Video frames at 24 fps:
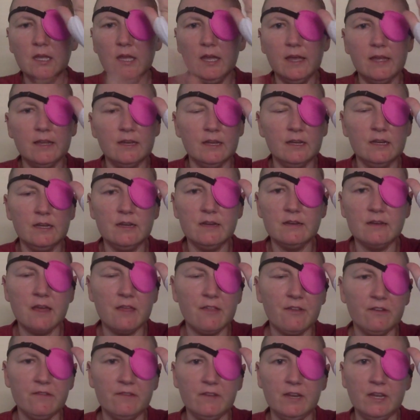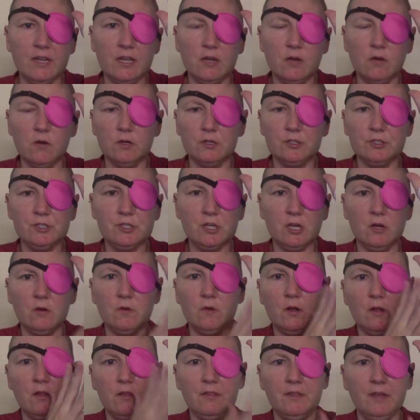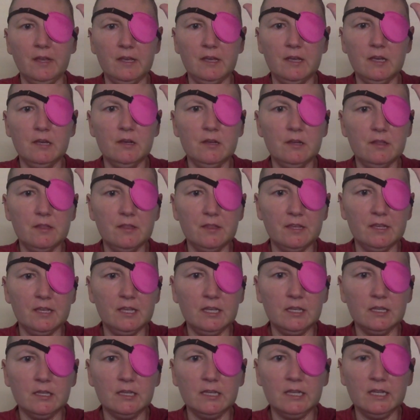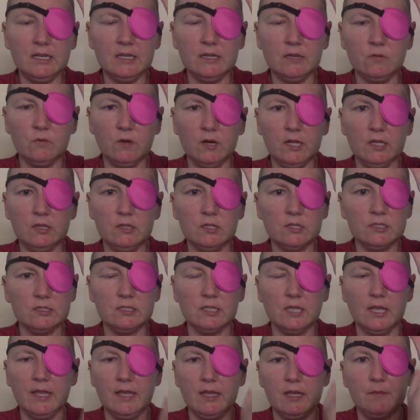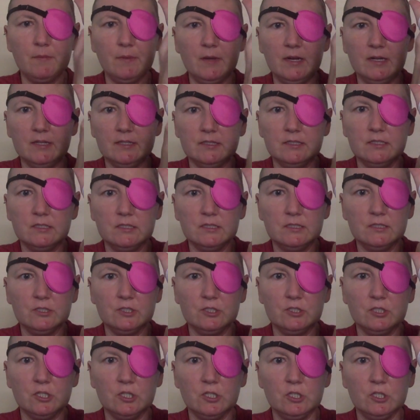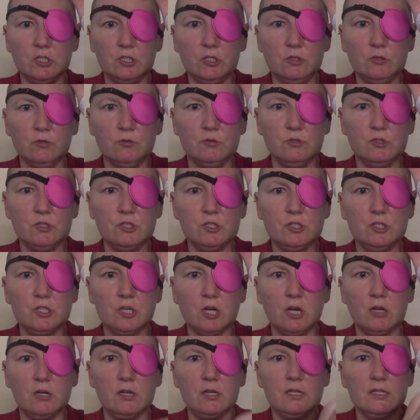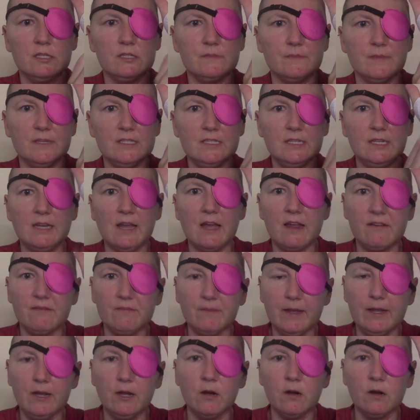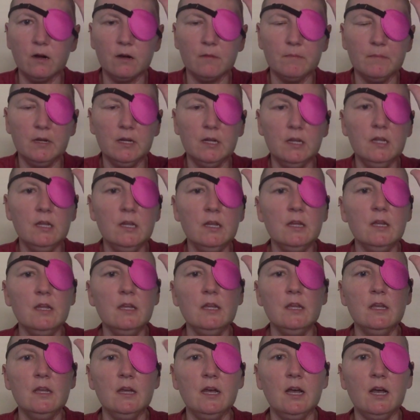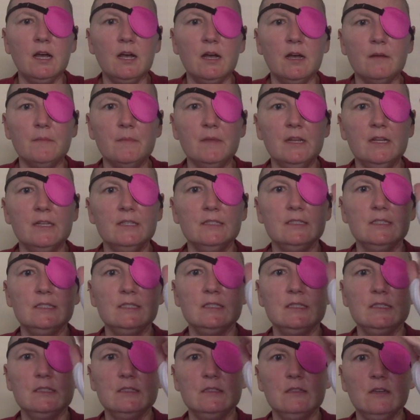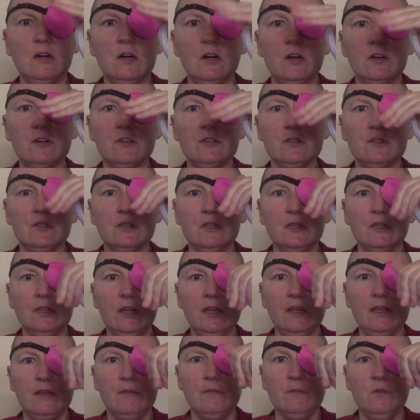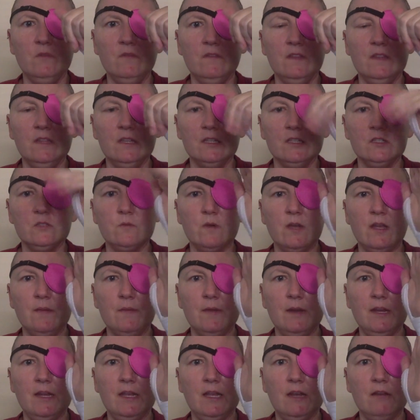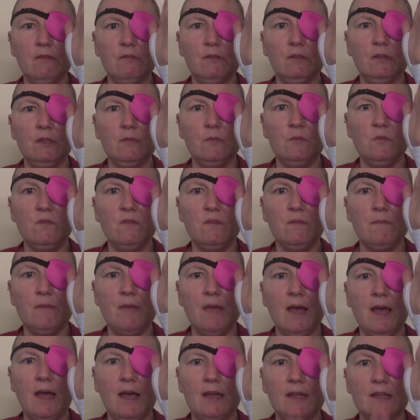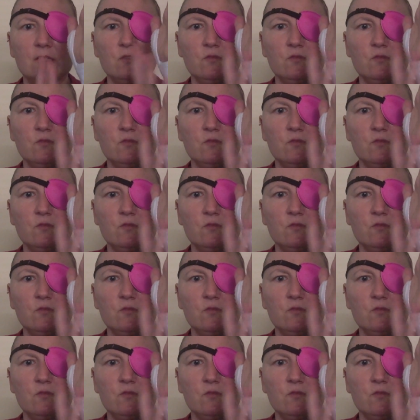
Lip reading: And in another video, I'll show all like the healing and what it looks like, but it's just a huge chunk is missing out of my arm. And it's hard to, I can move it this way, but I can't really move it back.